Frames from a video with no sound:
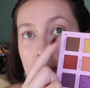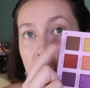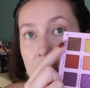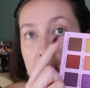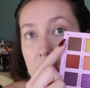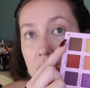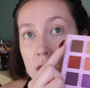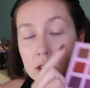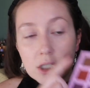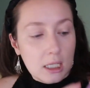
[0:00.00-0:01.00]

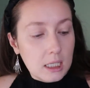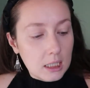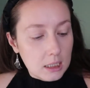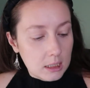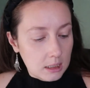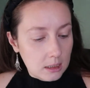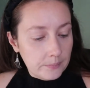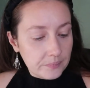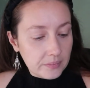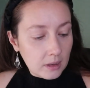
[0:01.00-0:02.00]
transition shades.
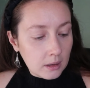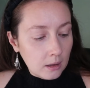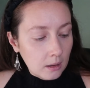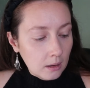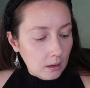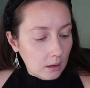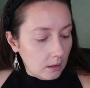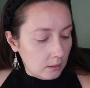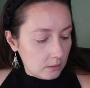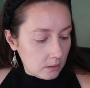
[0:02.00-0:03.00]

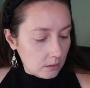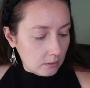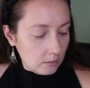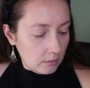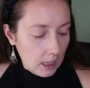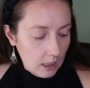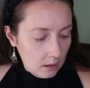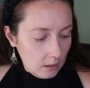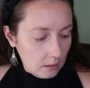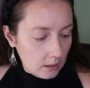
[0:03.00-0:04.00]
So yeah,
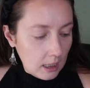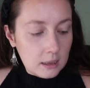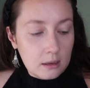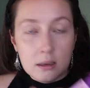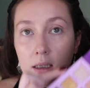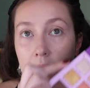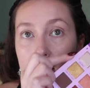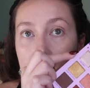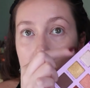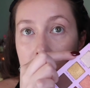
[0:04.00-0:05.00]
and a
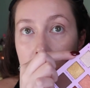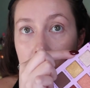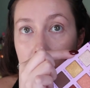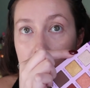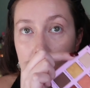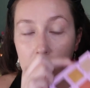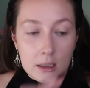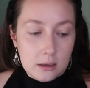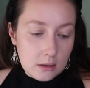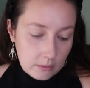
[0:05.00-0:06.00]
light shimmer
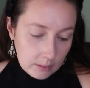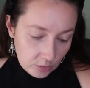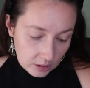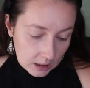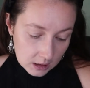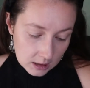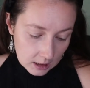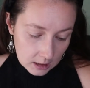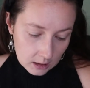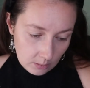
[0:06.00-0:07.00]
shade. So I'm really
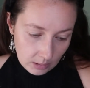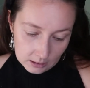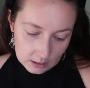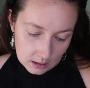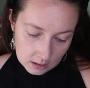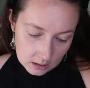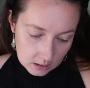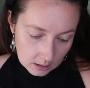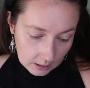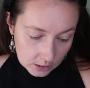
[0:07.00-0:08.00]
excited about
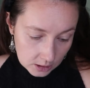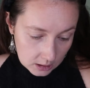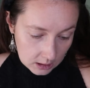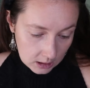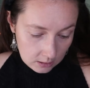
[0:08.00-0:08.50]
this actually.